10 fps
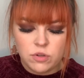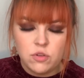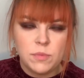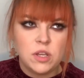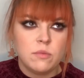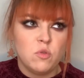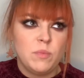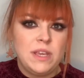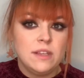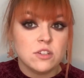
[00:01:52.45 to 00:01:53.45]
I normally go more
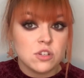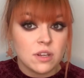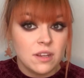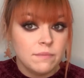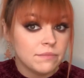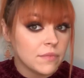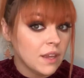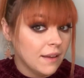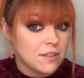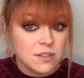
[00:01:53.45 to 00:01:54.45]
peachy,
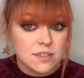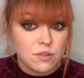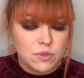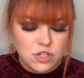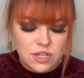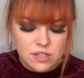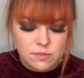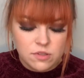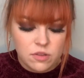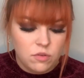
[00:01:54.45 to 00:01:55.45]
as you can see on my cheeks,
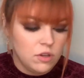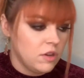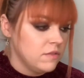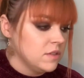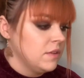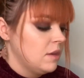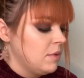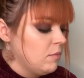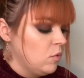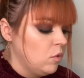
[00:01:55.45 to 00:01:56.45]
so I thought I'd go for something a
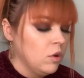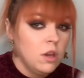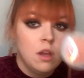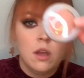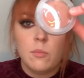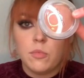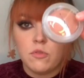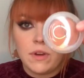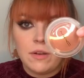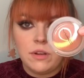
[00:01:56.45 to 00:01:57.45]
bit more
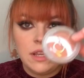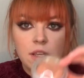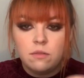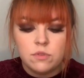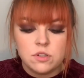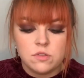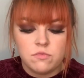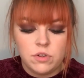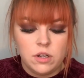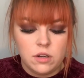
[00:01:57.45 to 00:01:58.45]
browny, which is
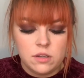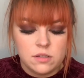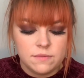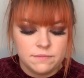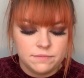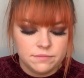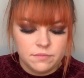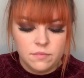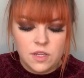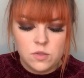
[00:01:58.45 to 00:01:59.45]
really nice.
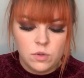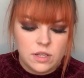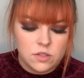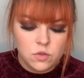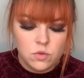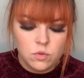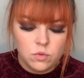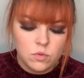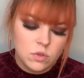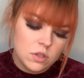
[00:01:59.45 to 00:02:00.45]
This one is
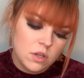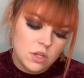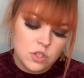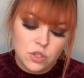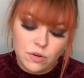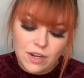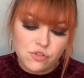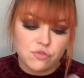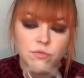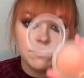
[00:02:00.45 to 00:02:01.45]
called So
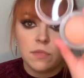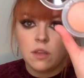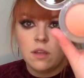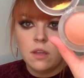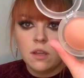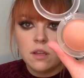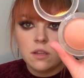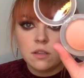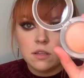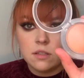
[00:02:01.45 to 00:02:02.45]
Natural.
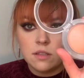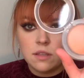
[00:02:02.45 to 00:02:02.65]
You see that?